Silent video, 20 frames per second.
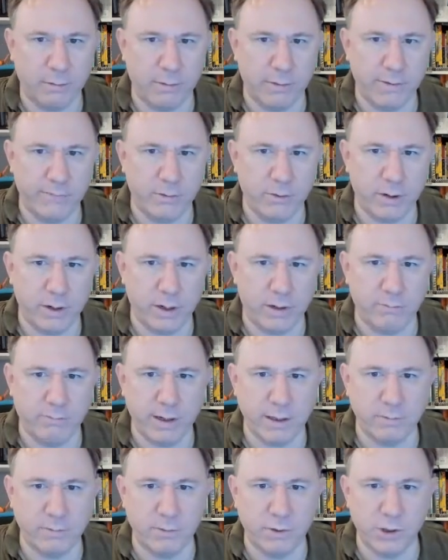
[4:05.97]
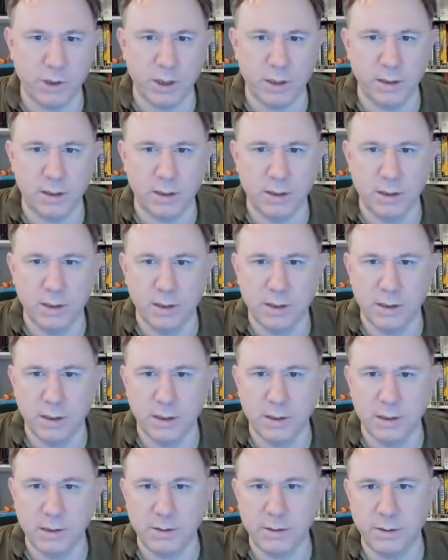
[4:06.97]
Well, we haven't got any red washing,
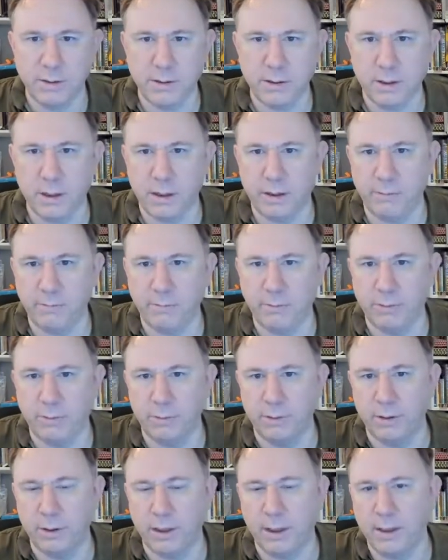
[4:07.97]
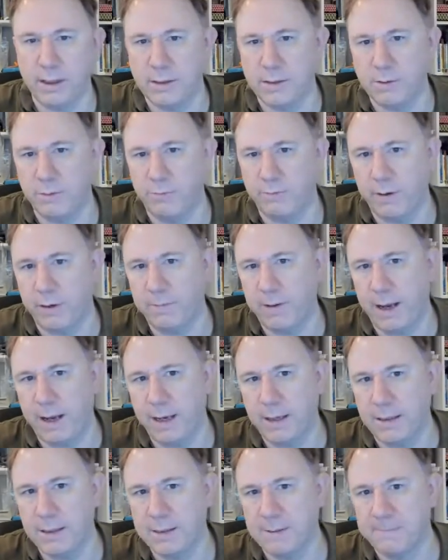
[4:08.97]
so I don't know how important that is, or red
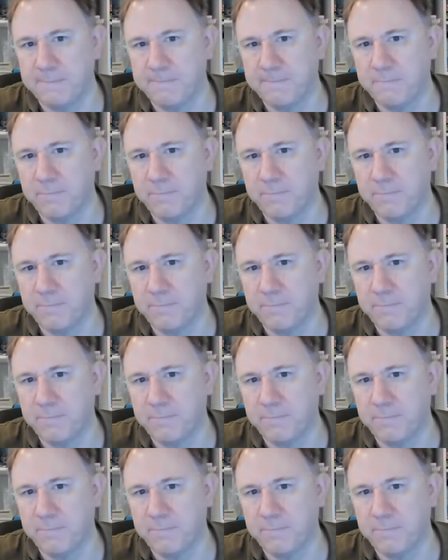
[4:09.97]
pegs.